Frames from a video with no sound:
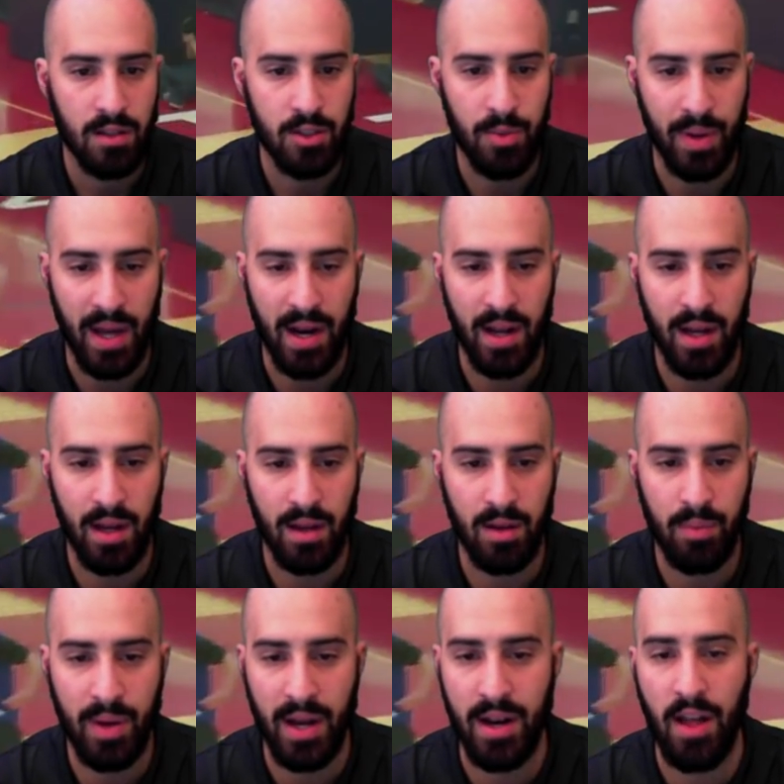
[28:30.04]
So we got
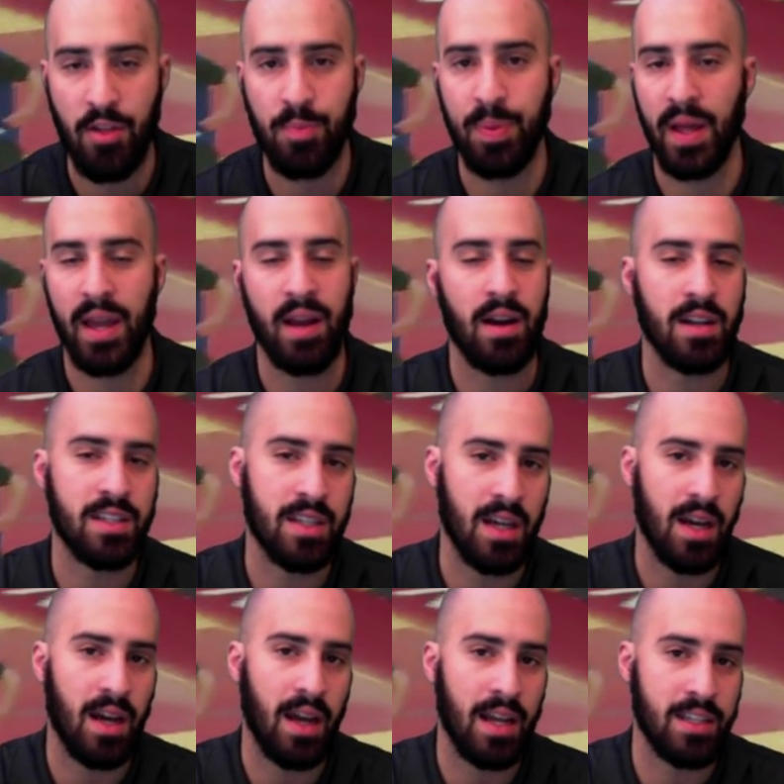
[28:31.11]
another play here. It's
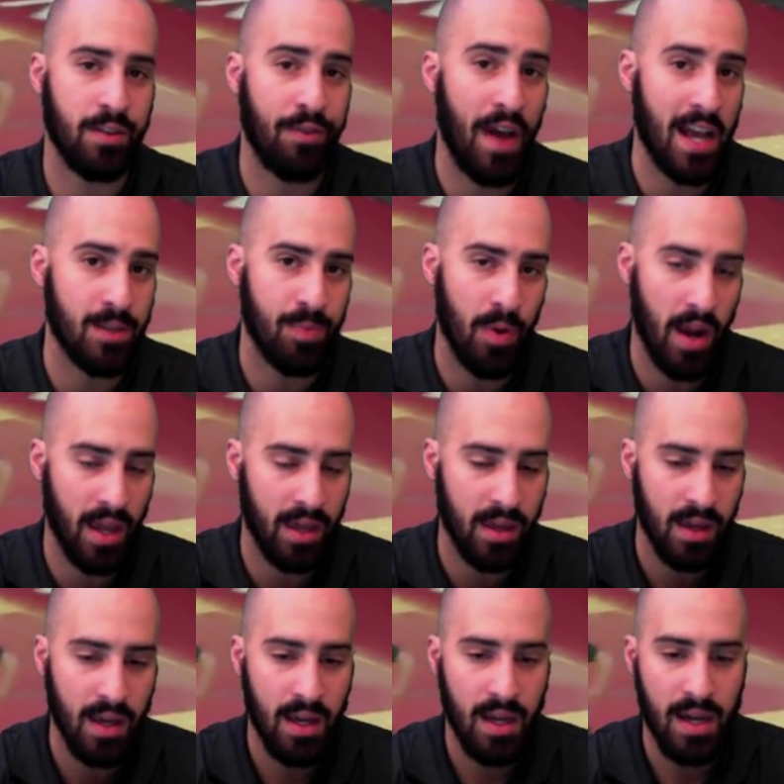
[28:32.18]
a fast break.
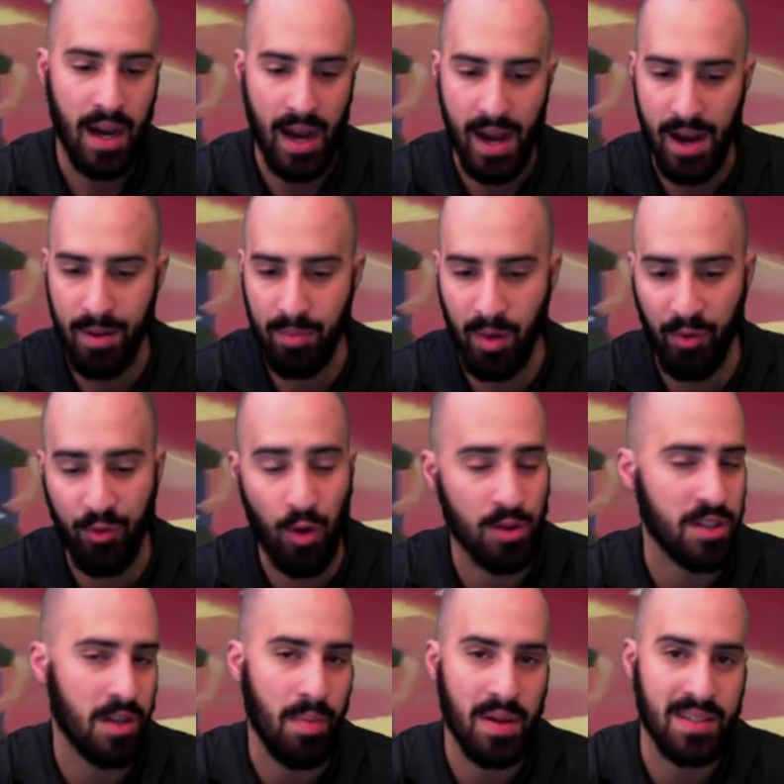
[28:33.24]

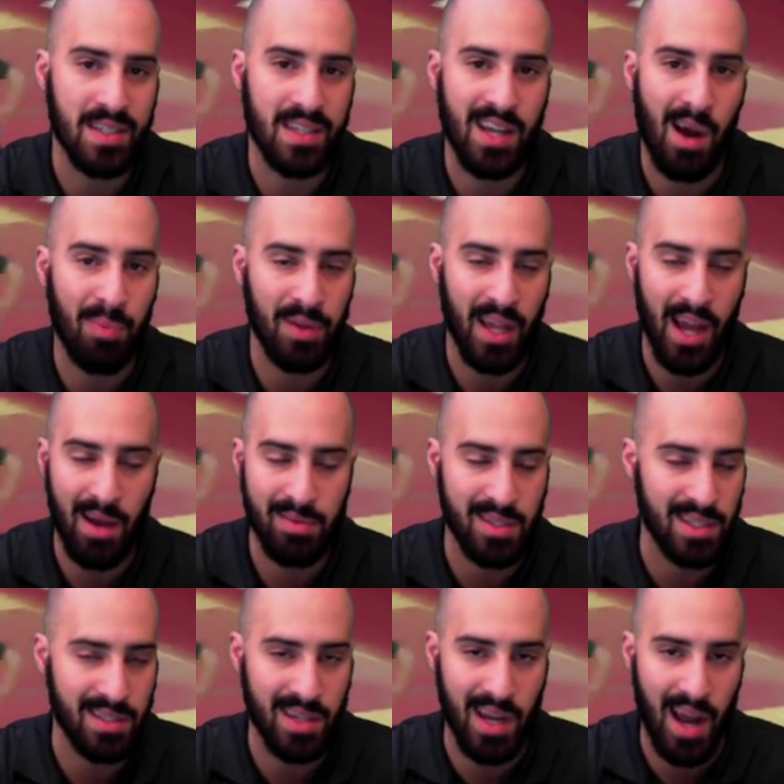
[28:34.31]
Unfortunately, misses a couple
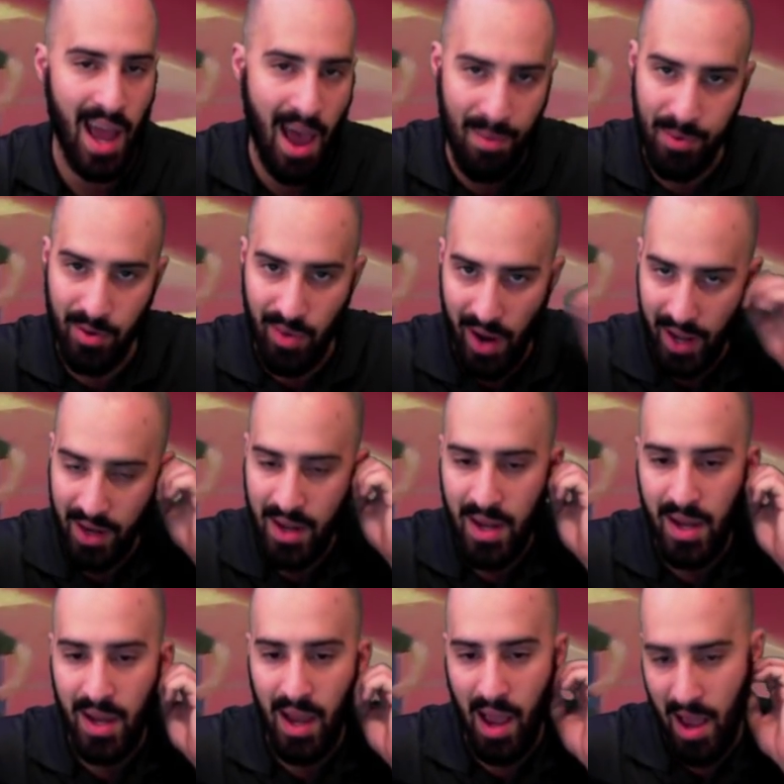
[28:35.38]
layups. It's gonna happen, right?
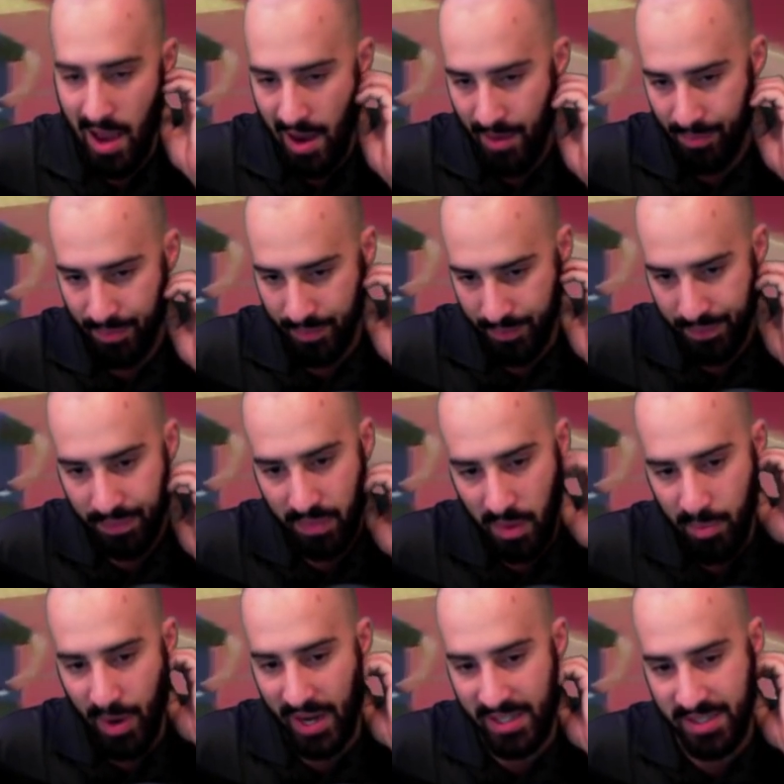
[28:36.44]

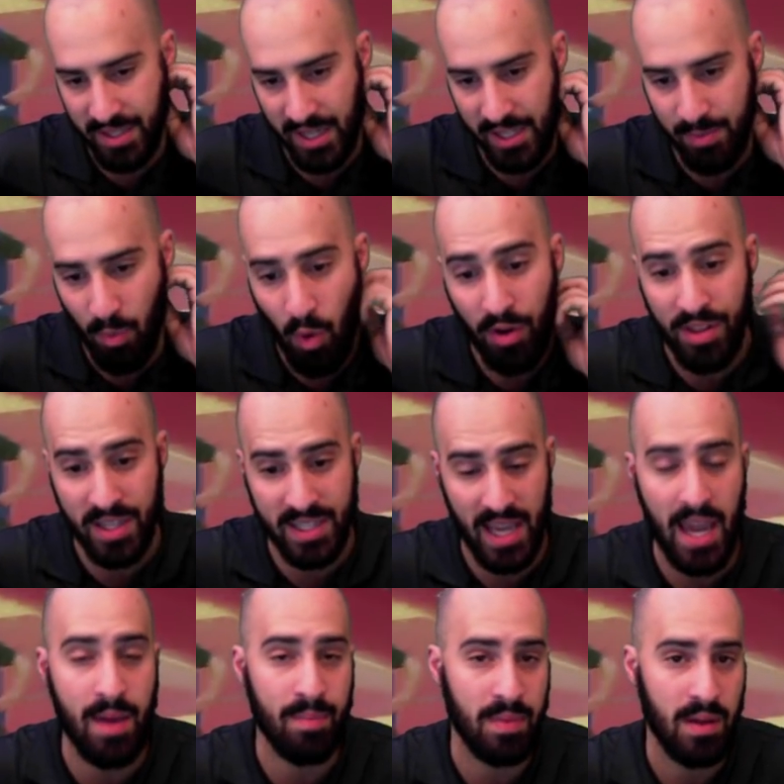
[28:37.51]
But it's more the
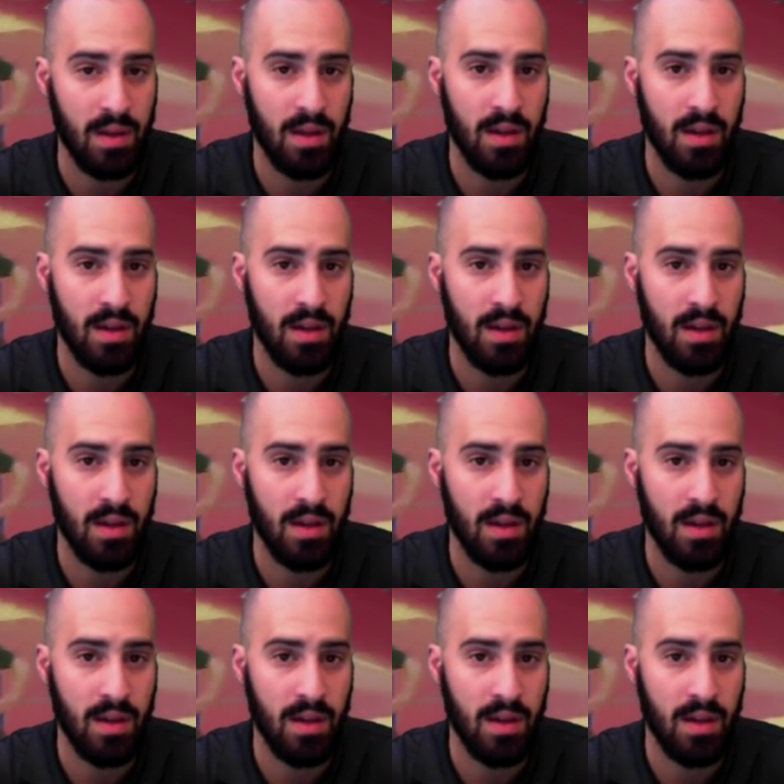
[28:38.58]
same.